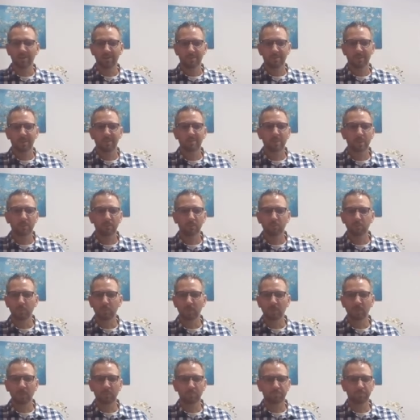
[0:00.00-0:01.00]
That's helped
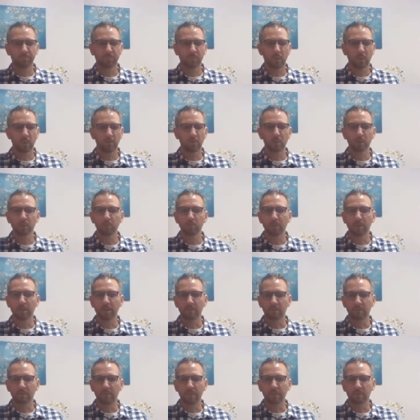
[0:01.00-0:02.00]
me build my
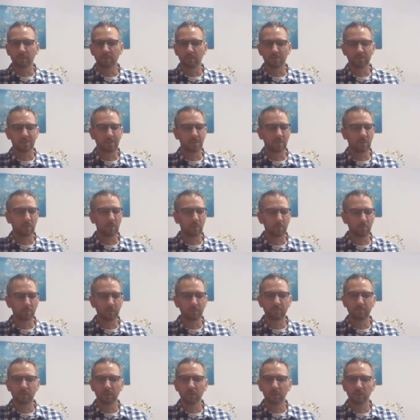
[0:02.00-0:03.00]
faith to say, oh, my
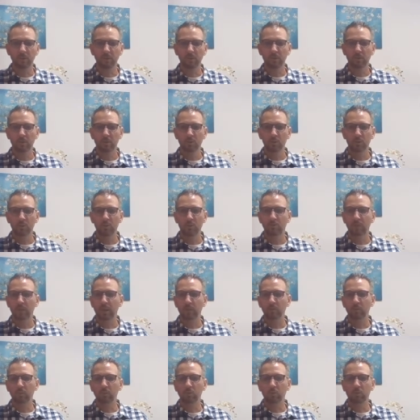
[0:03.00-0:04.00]
faith should
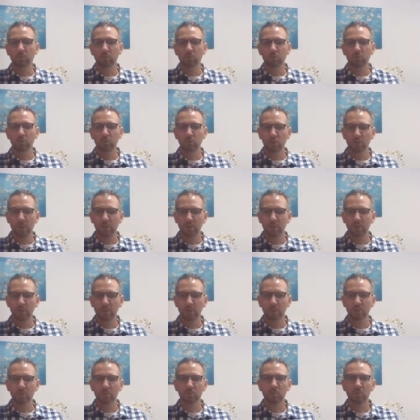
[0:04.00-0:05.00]
value
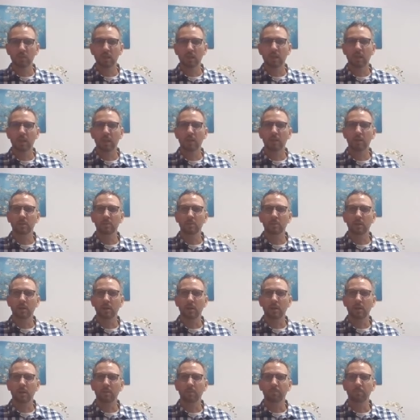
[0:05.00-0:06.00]
justice and
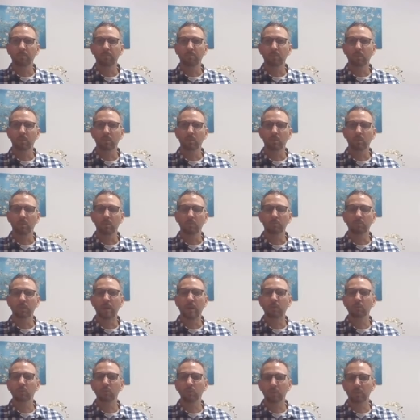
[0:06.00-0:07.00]

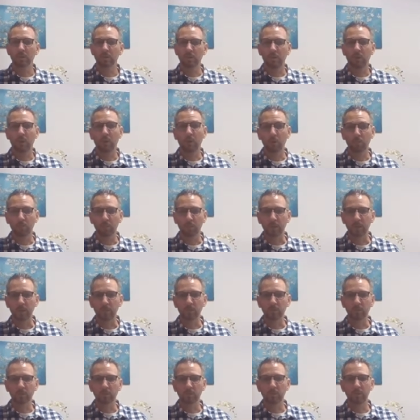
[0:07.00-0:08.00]
valuing all
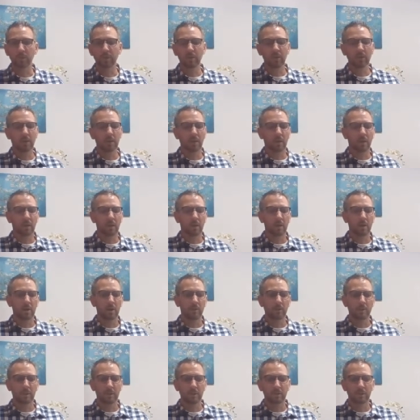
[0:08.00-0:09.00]
people.
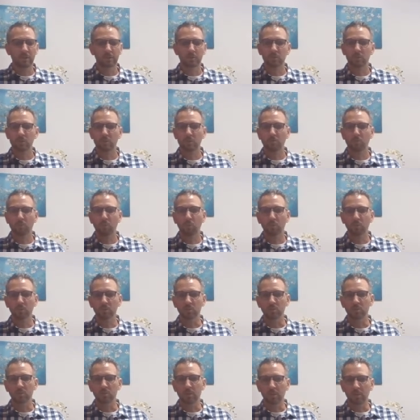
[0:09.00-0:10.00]
That's
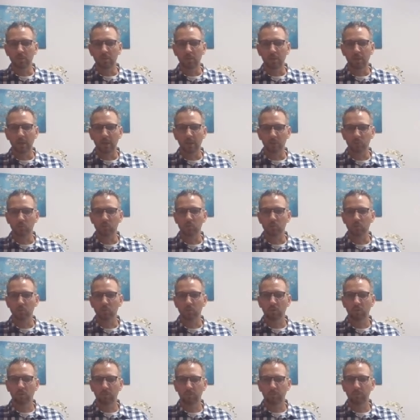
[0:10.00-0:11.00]
important to me as a
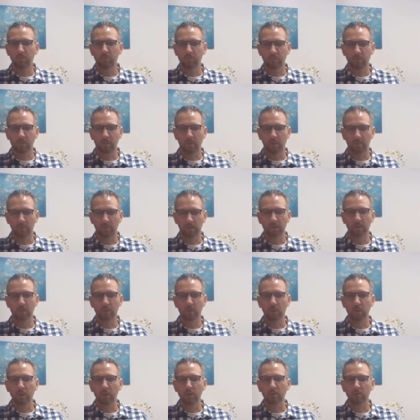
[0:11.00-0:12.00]
result of
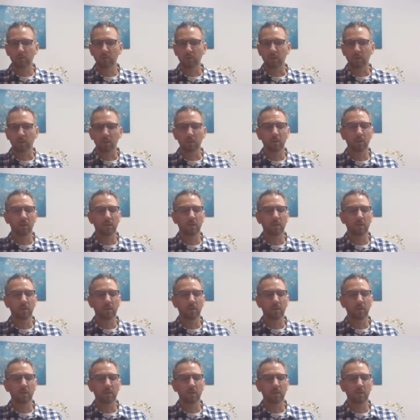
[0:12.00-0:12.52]
integrative work.